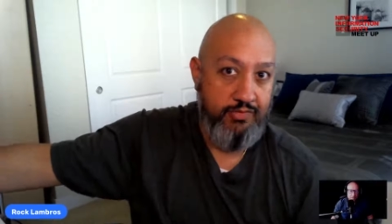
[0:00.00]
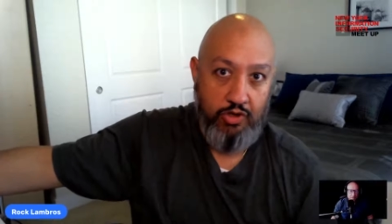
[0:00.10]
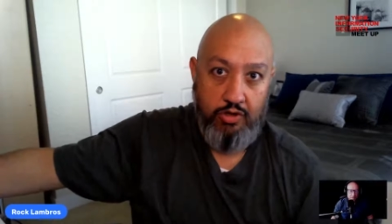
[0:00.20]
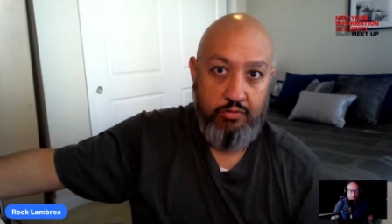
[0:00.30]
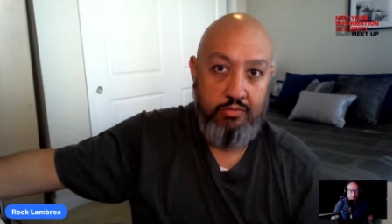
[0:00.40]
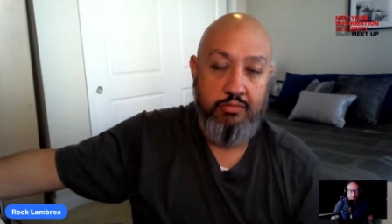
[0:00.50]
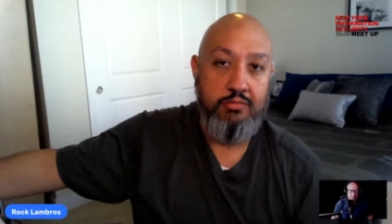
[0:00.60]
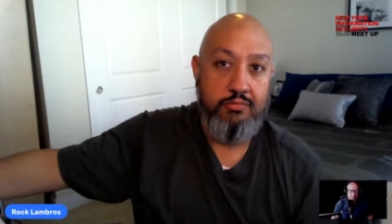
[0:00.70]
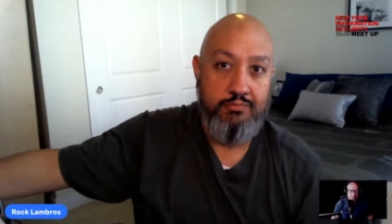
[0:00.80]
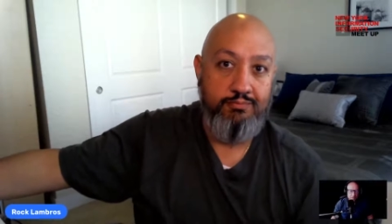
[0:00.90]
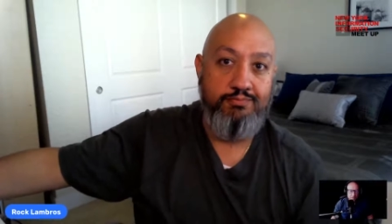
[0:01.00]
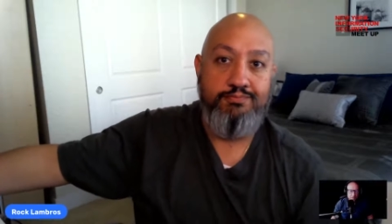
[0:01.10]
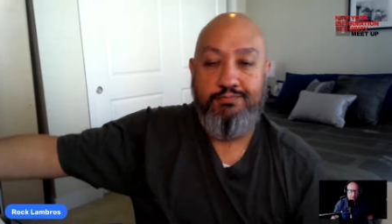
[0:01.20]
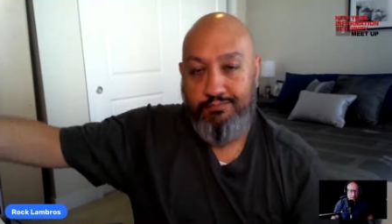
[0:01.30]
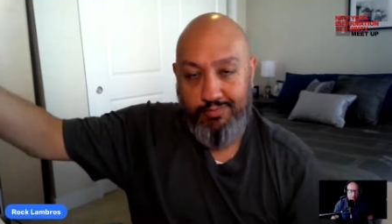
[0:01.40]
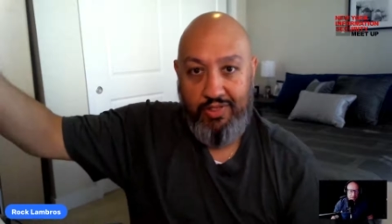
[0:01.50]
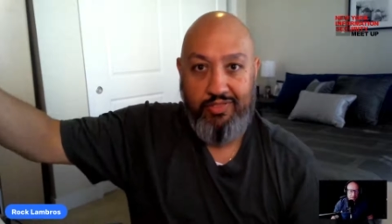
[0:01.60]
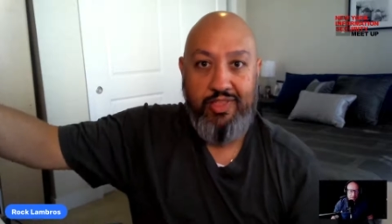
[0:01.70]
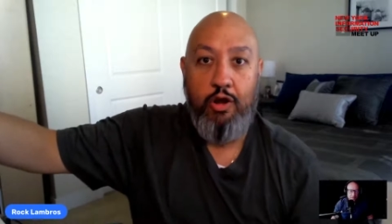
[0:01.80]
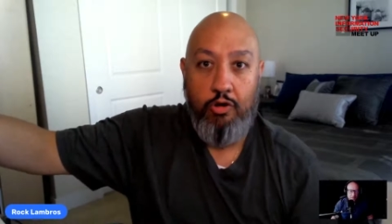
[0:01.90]
by the
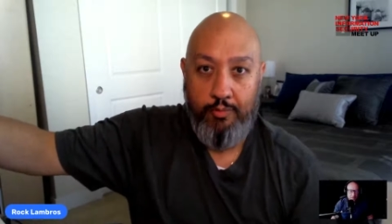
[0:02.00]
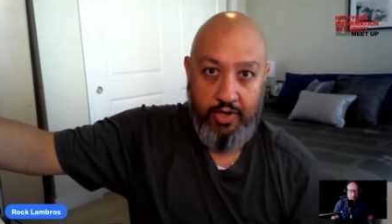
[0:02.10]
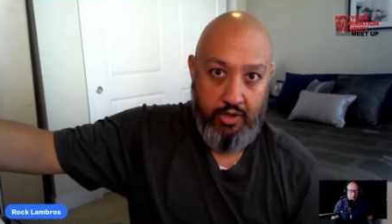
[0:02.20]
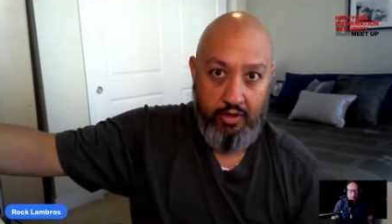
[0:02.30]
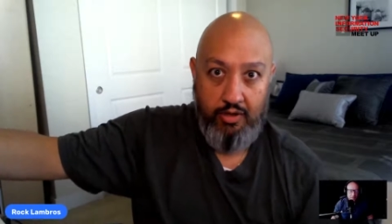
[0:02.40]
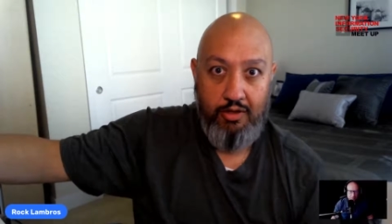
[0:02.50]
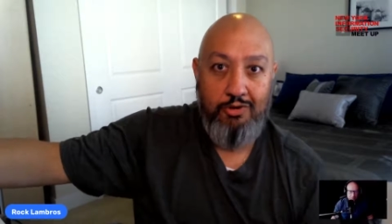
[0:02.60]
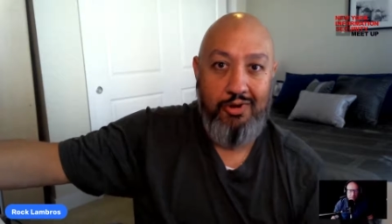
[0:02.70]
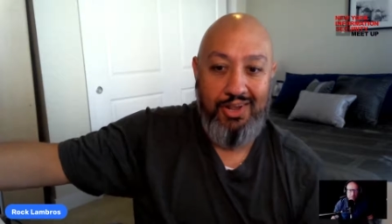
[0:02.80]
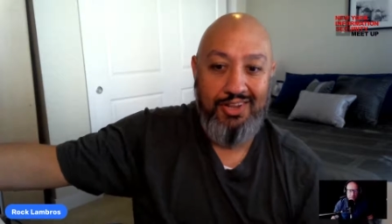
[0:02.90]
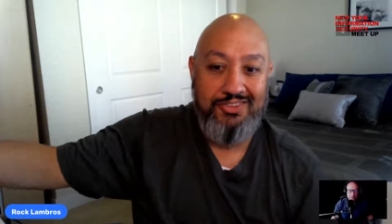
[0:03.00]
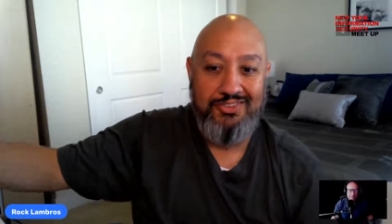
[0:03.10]
terabyte, right?